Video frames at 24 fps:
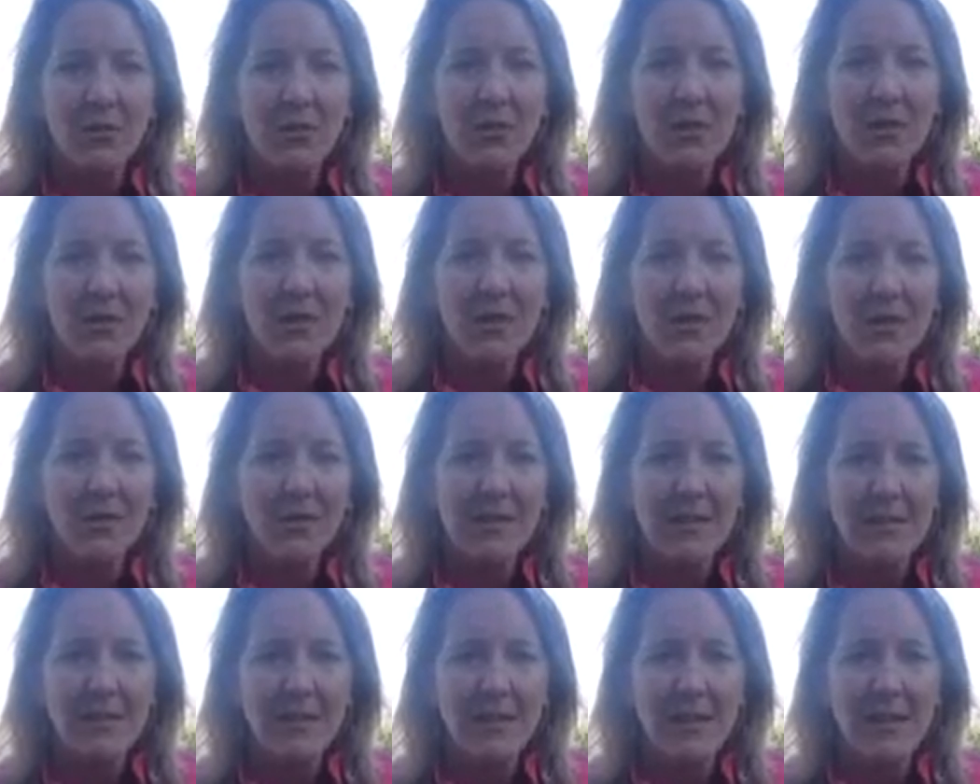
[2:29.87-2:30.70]
getting
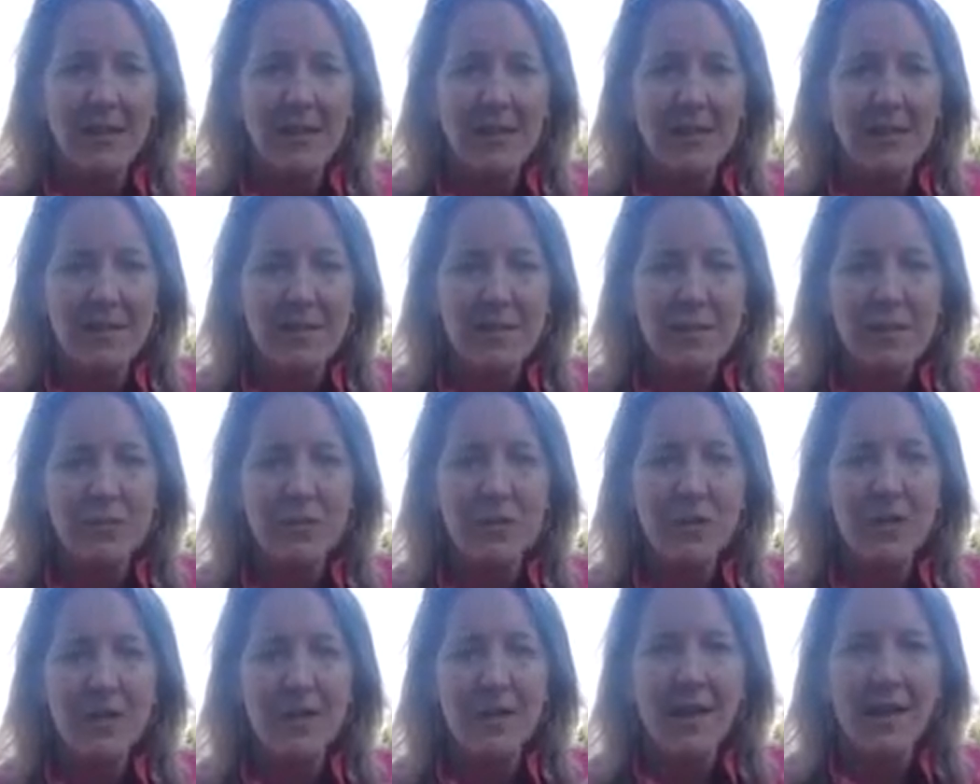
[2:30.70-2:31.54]
sucked into
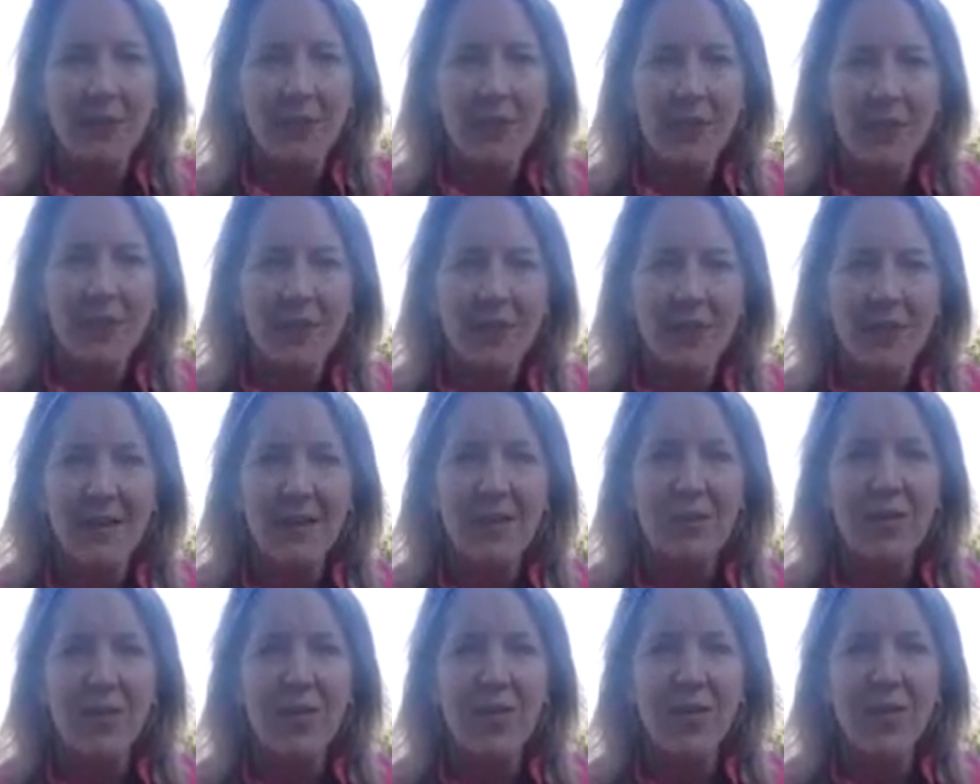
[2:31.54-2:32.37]
work, I would forget
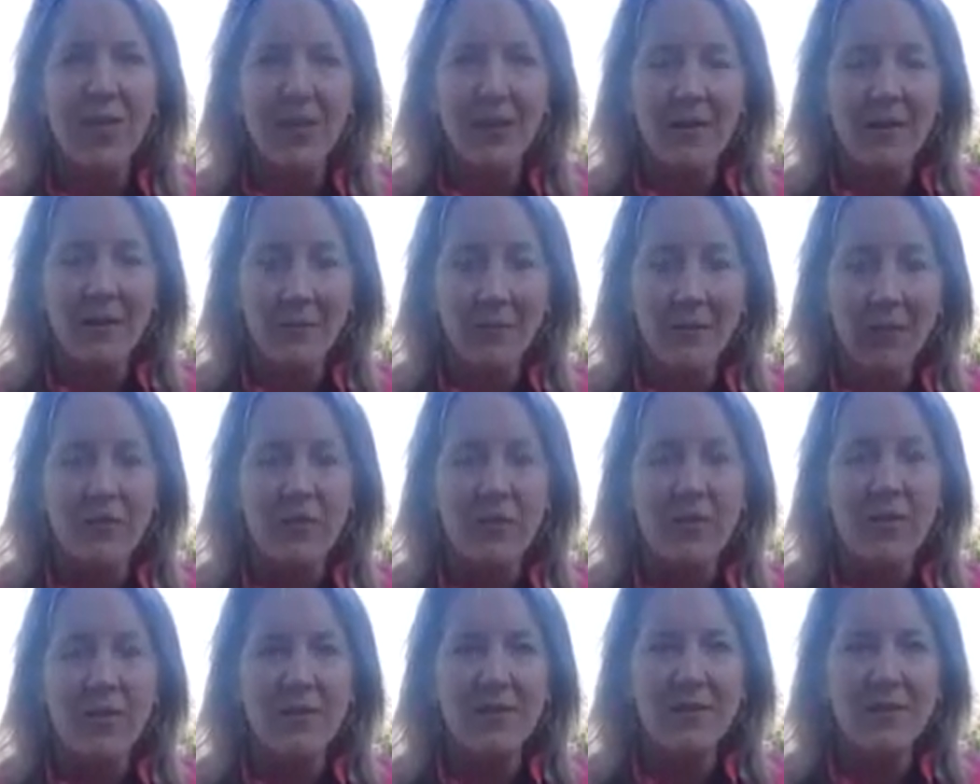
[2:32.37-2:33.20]
about the
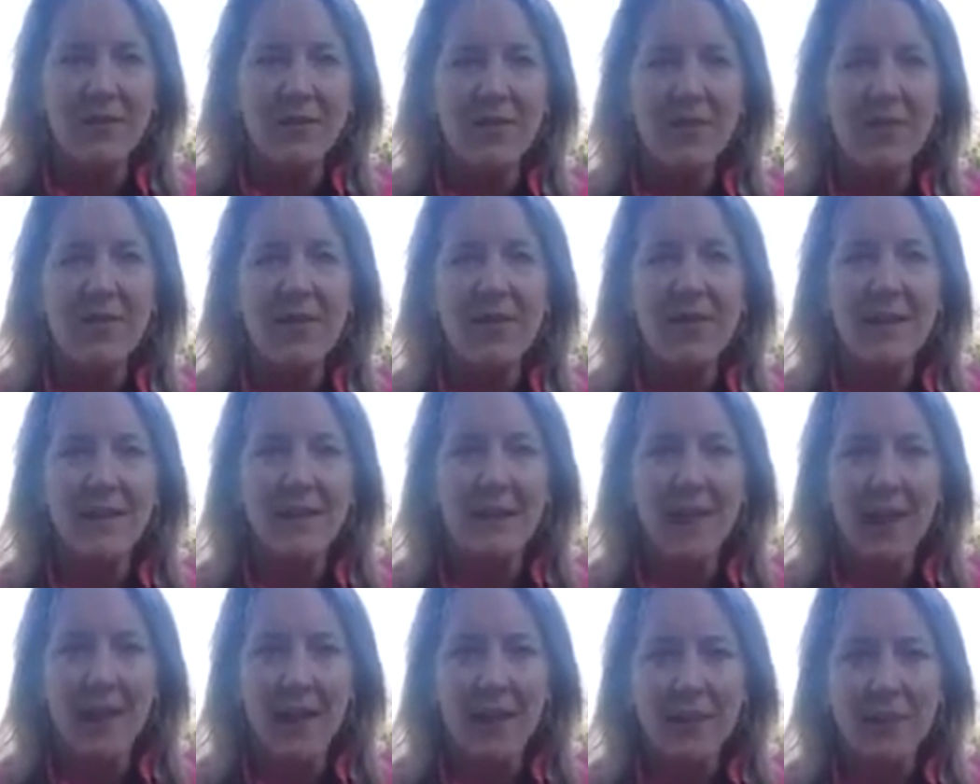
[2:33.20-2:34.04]
emotion and feeling,
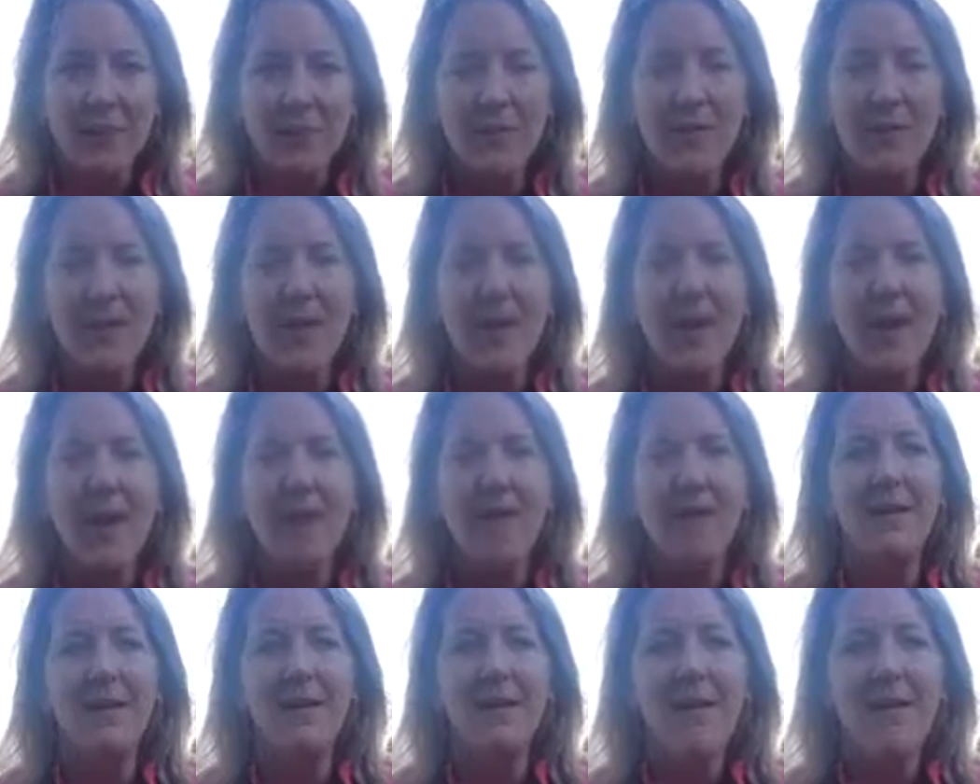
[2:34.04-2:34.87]
and then I would get
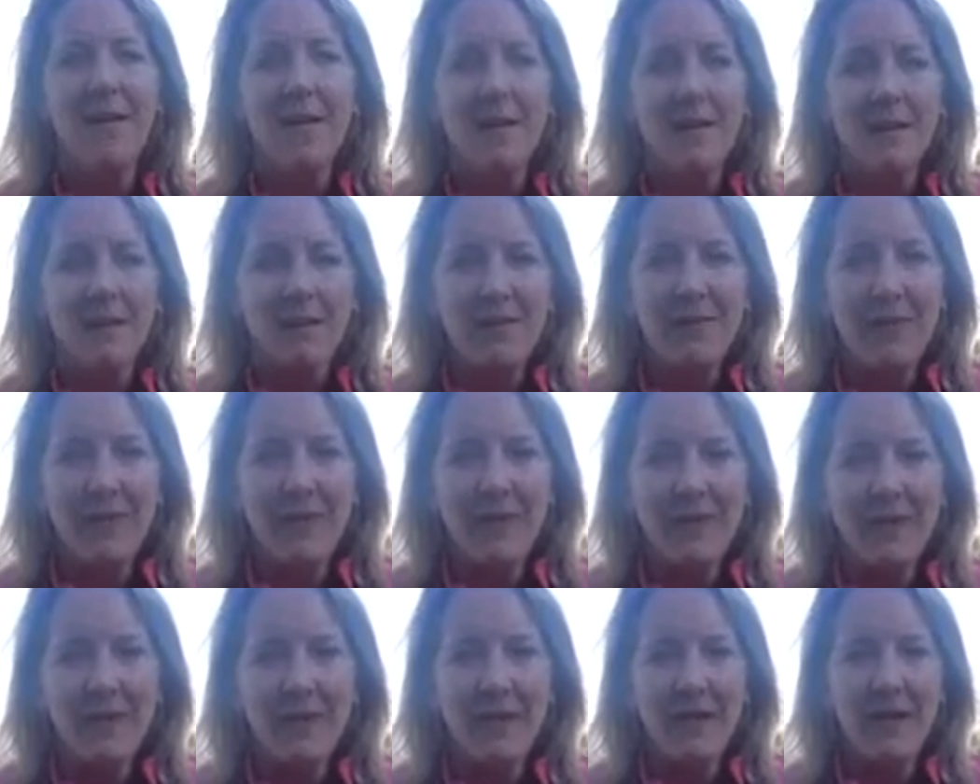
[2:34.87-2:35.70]
that
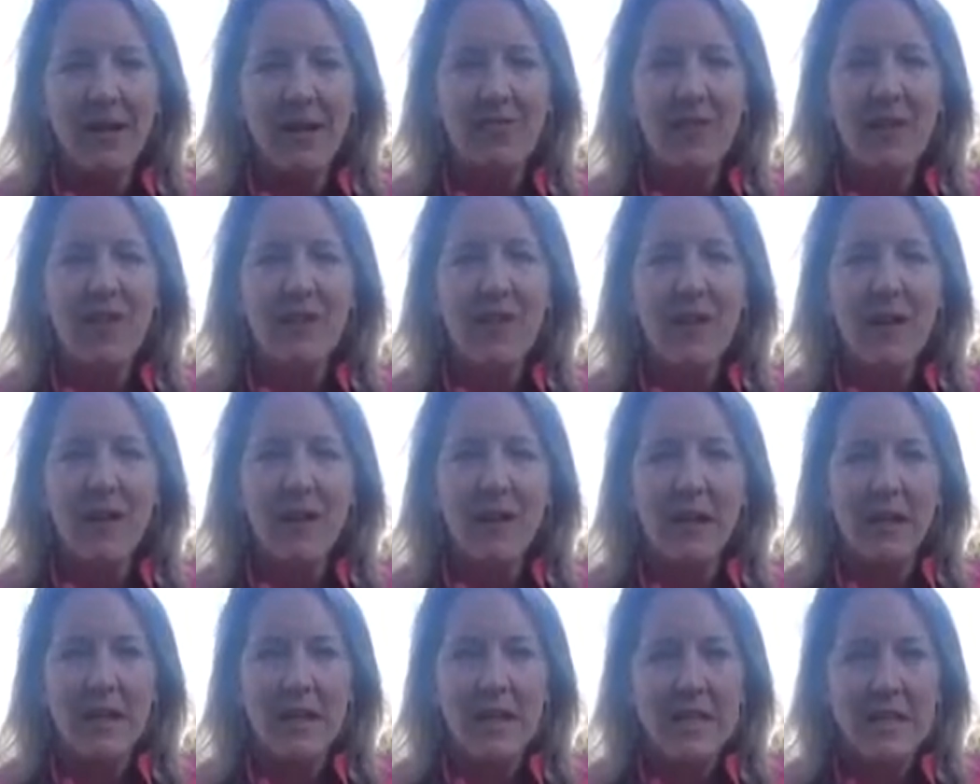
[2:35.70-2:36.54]
feeling of
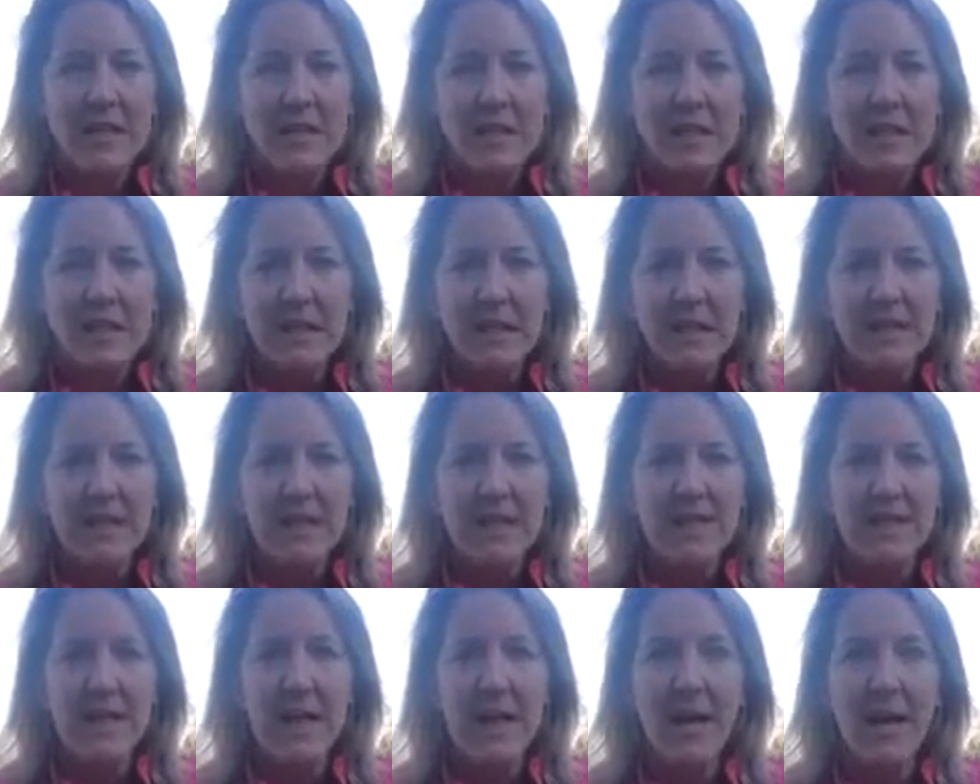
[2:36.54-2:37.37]
uneasiness
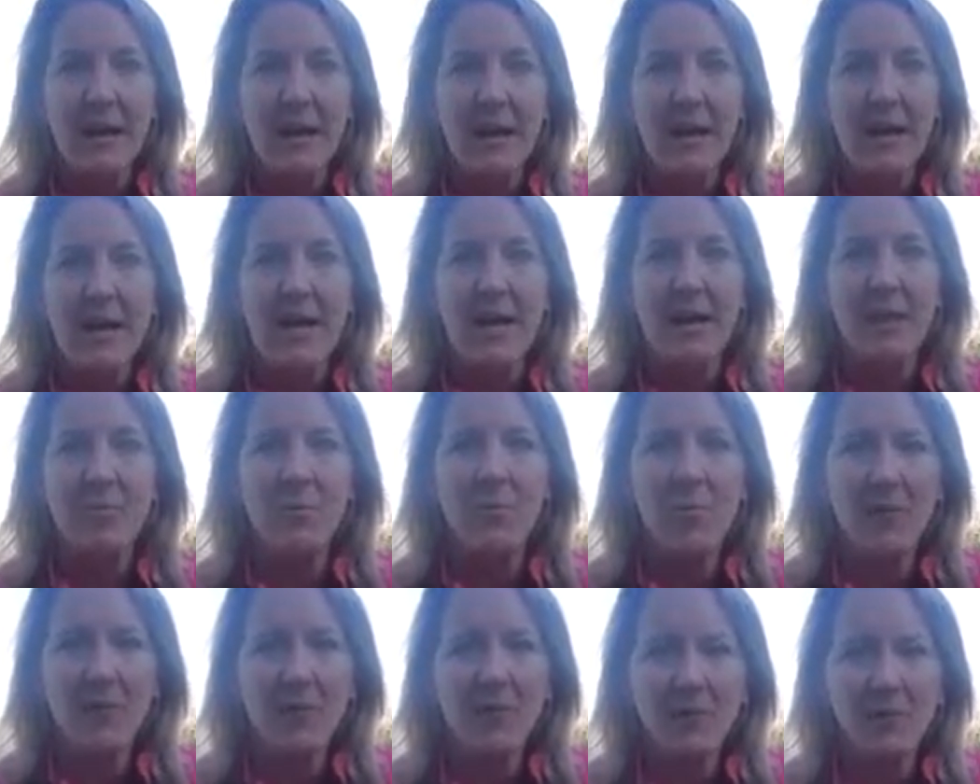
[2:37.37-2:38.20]
inside, and then I'd
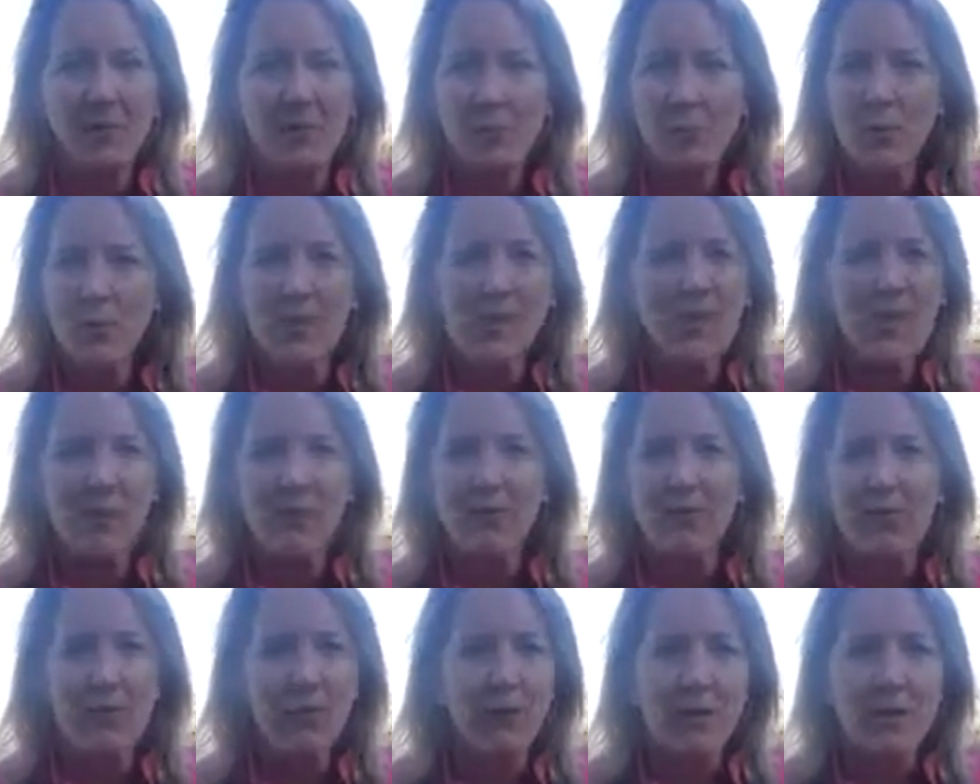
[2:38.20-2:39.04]
want to reach
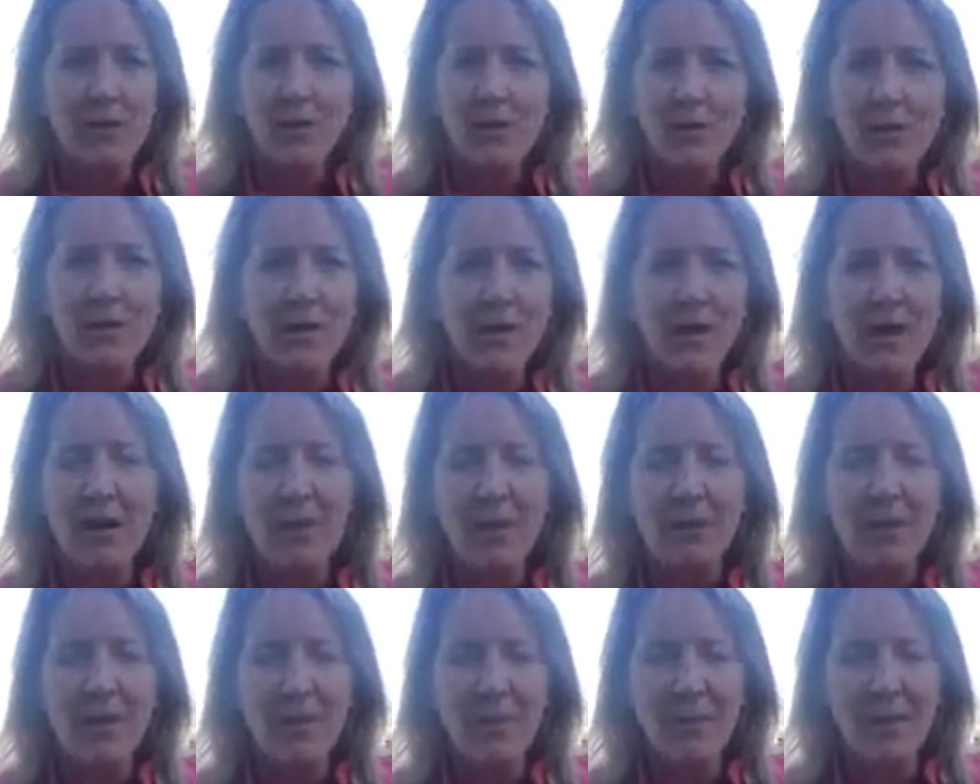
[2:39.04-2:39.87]
out for food to
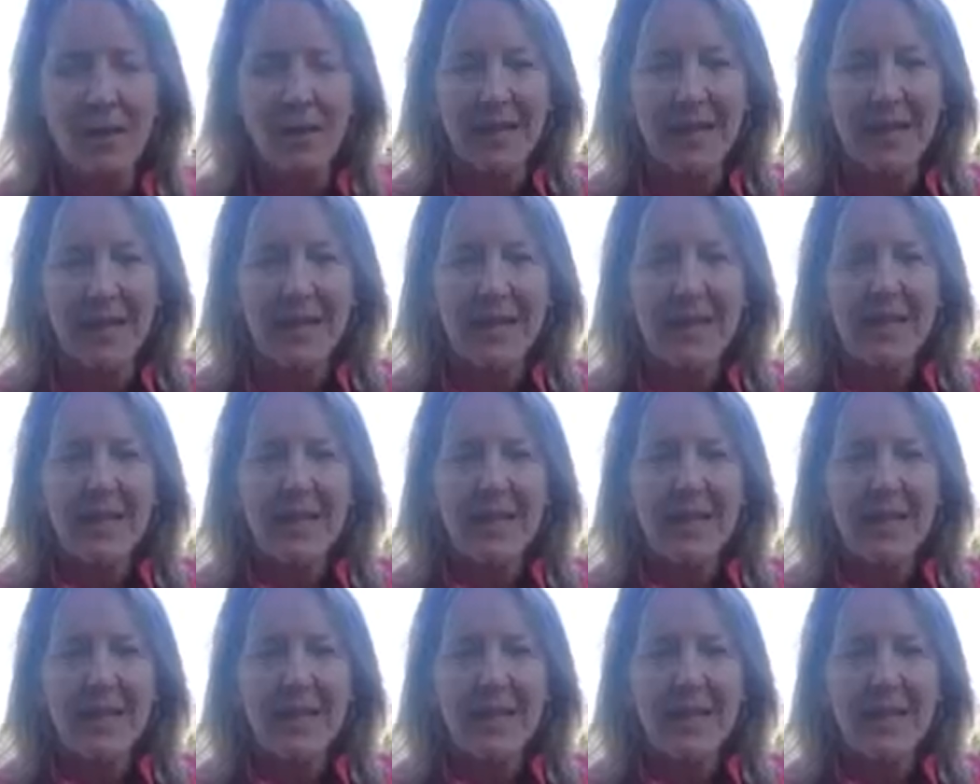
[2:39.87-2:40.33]
comfort me.